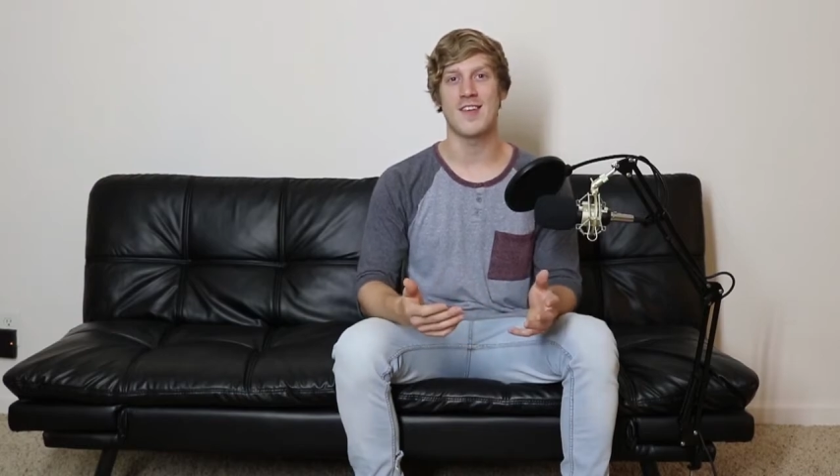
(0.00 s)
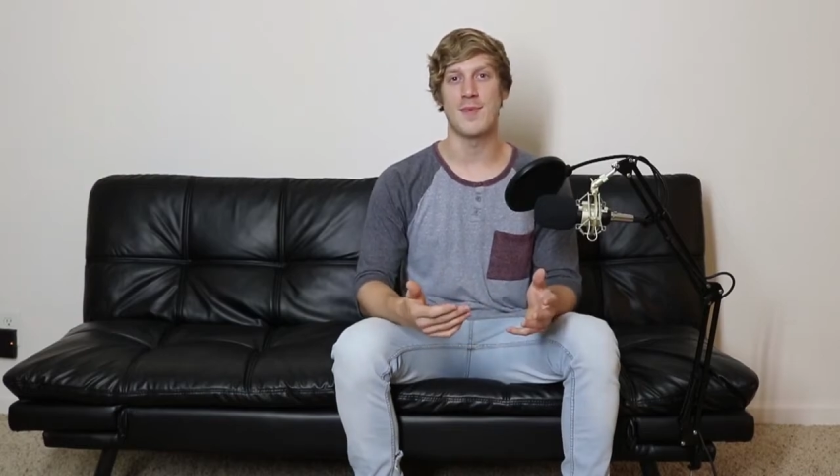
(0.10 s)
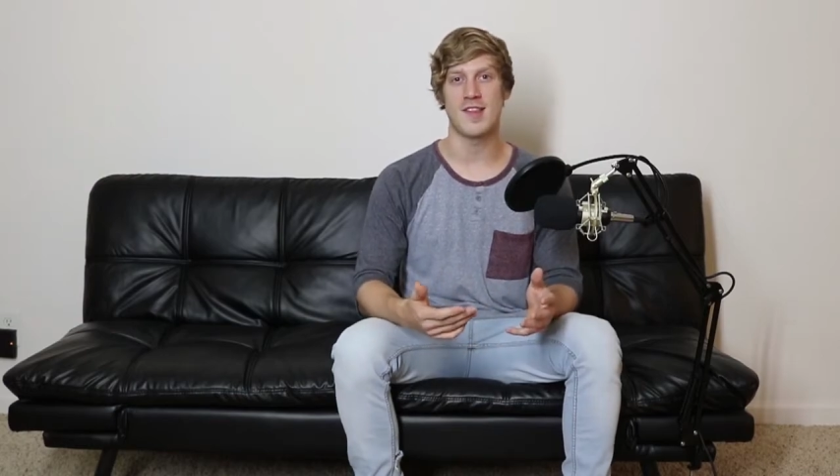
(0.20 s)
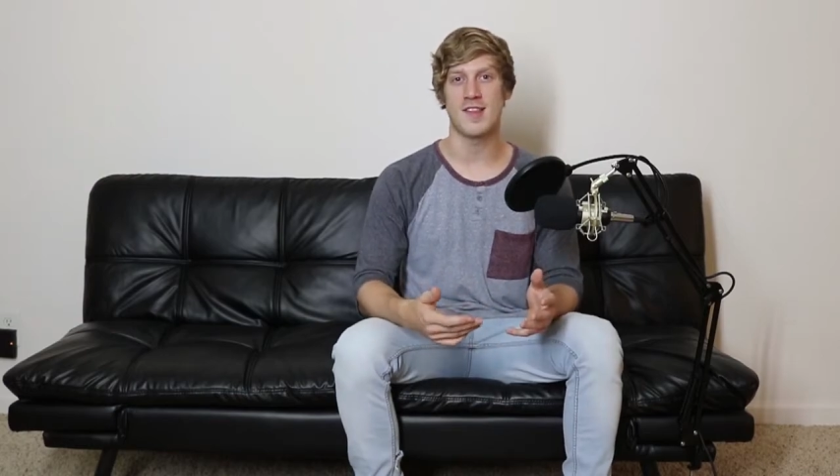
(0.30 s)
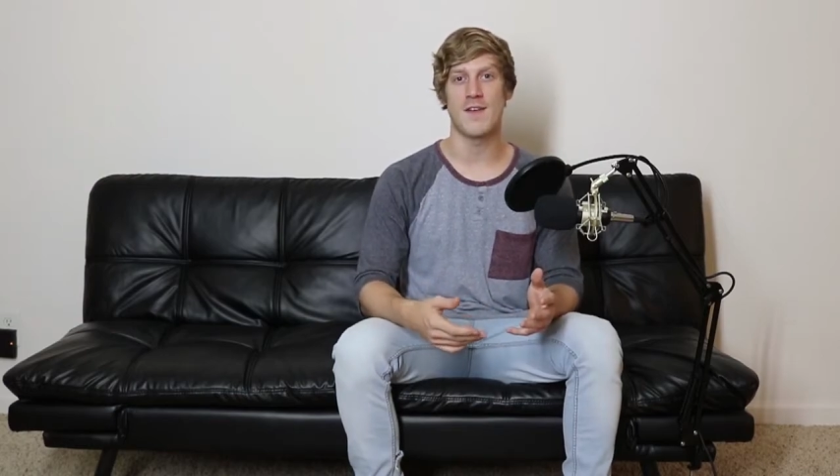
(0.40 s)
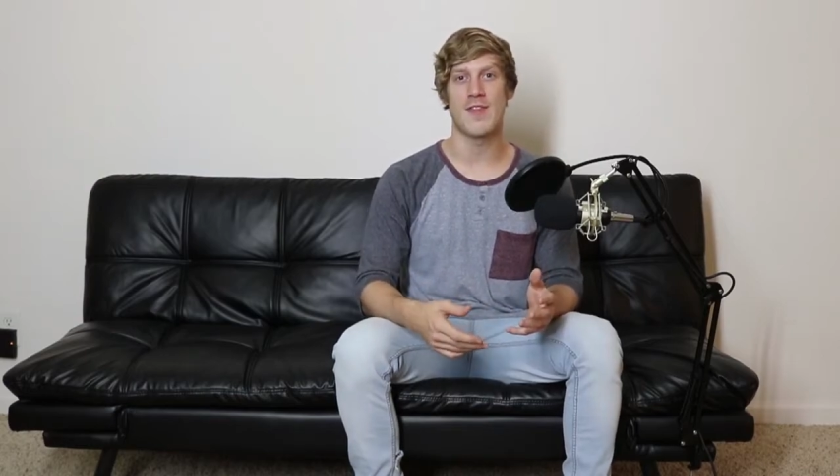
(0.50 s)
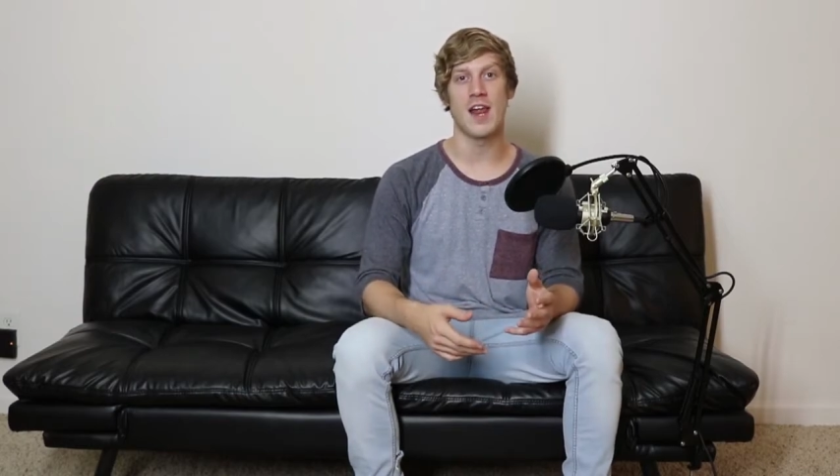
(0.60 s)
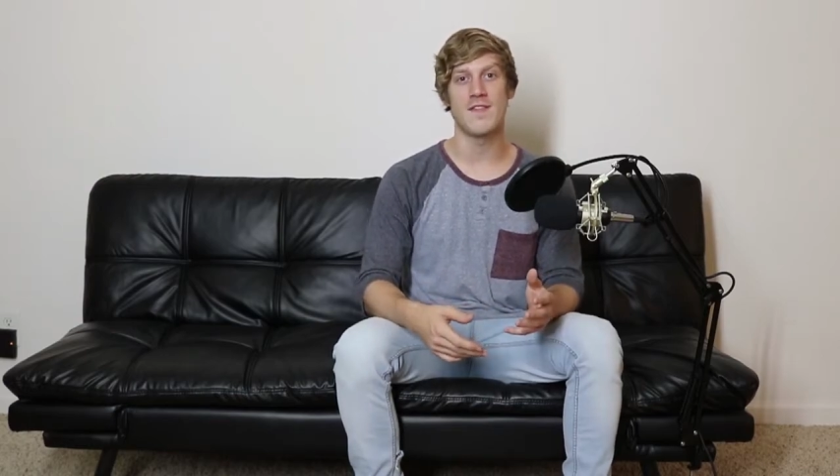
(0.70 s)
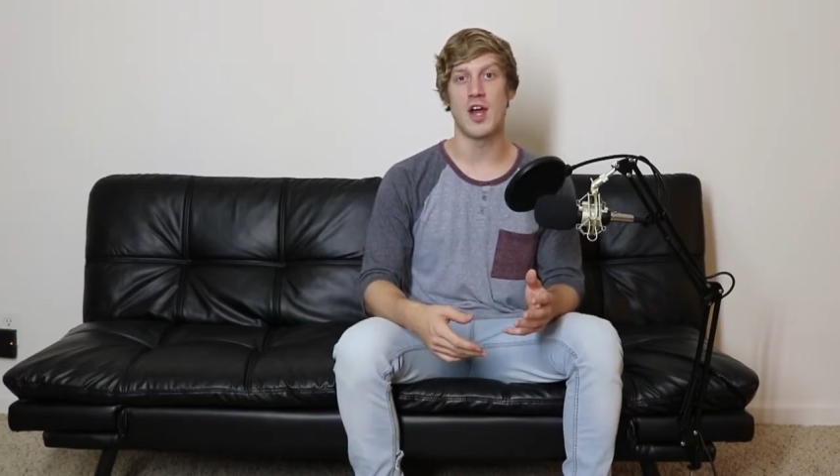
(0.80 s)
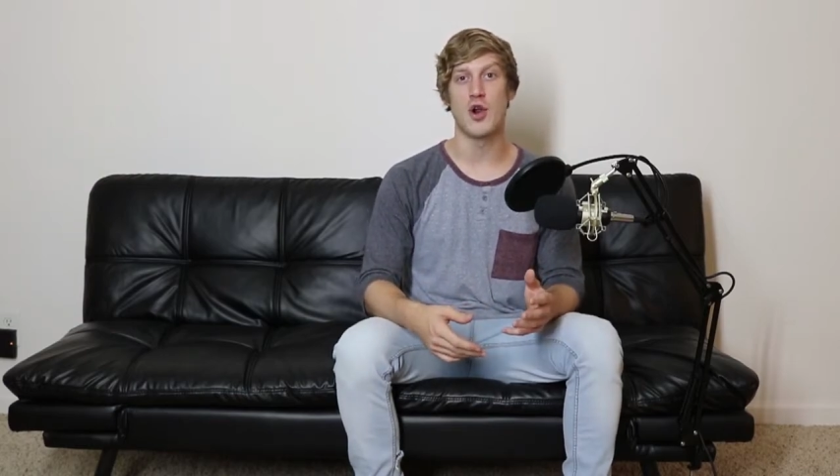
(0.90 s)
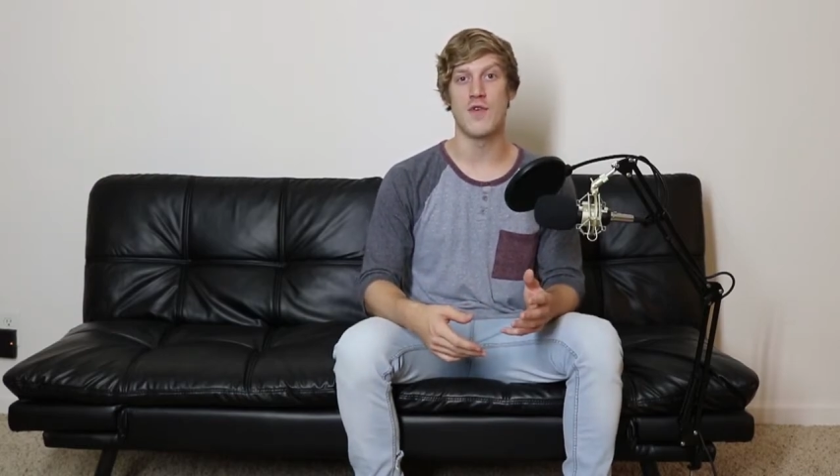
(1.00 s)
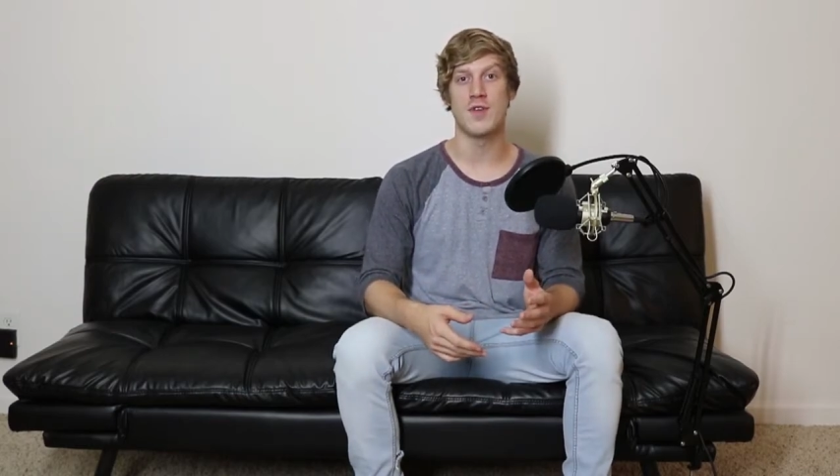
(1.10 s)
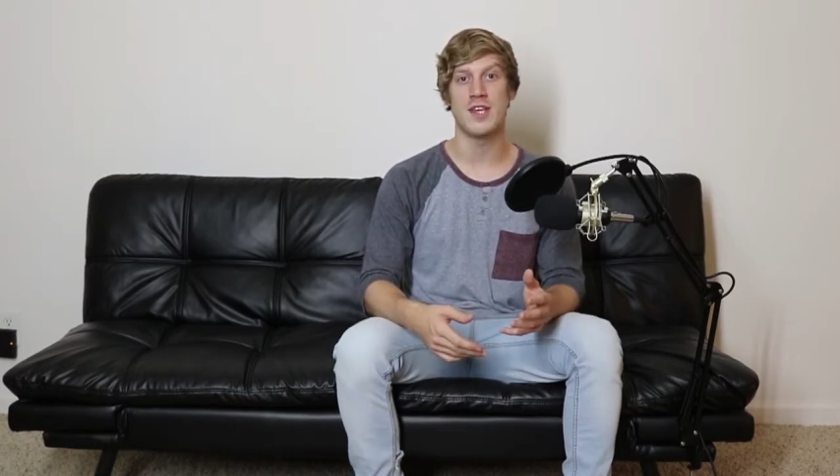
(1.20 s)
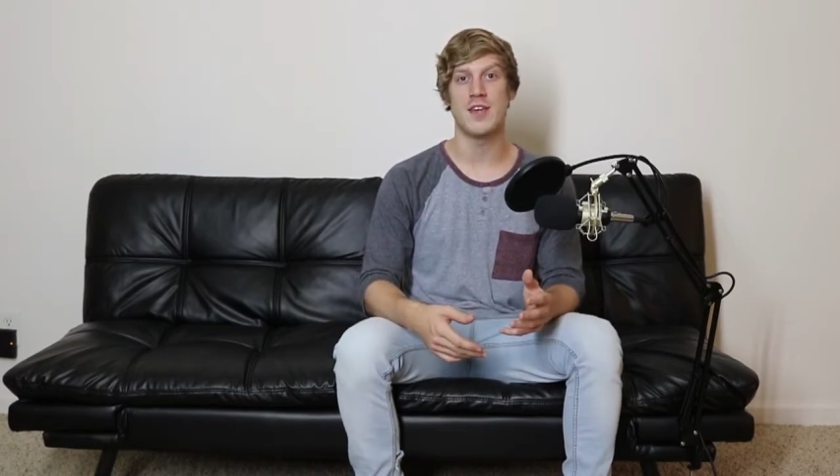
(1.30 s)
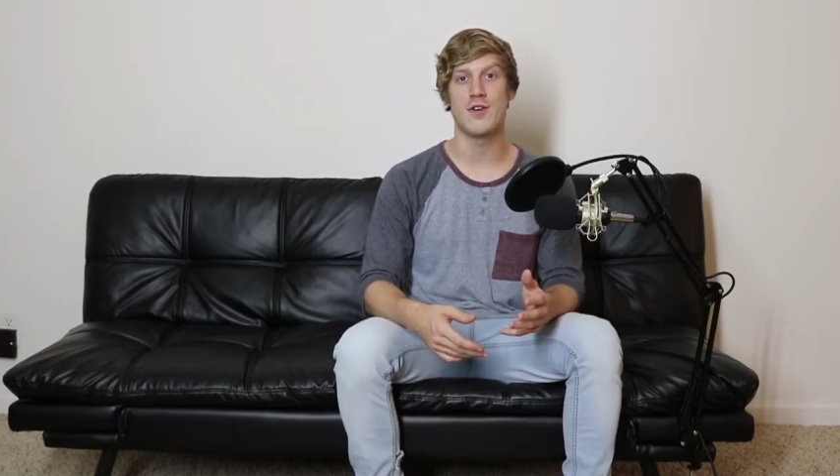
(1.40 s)
some of the stuff that I've done
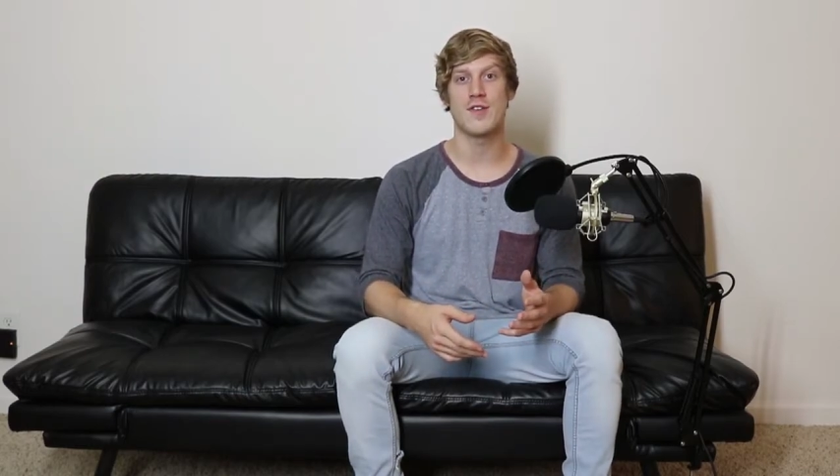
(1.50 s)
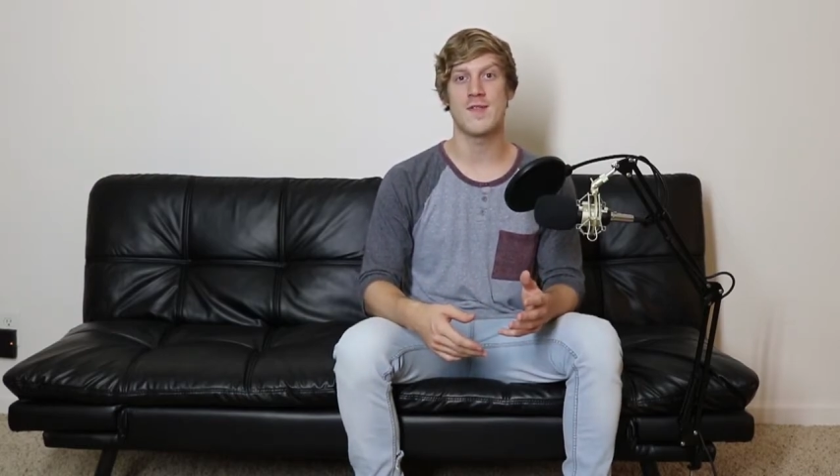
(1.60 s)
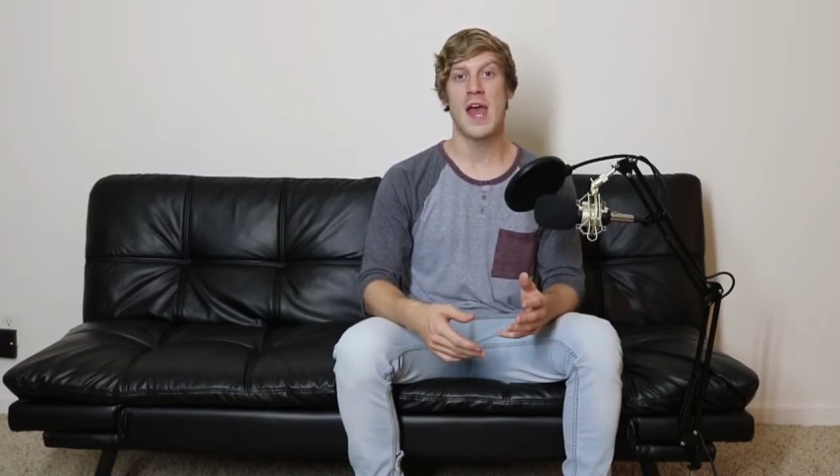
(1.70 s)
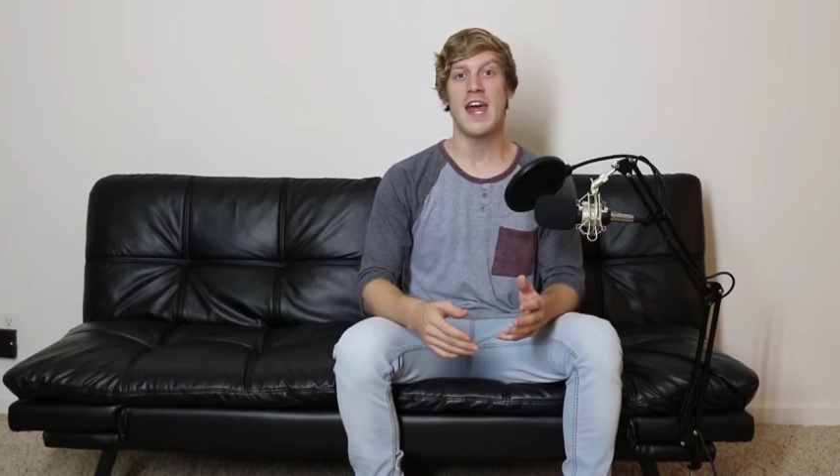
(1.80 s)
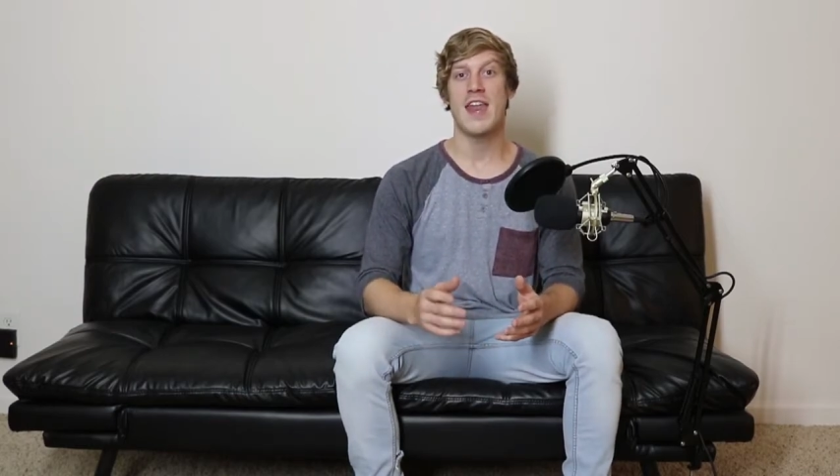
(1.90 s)
over the years.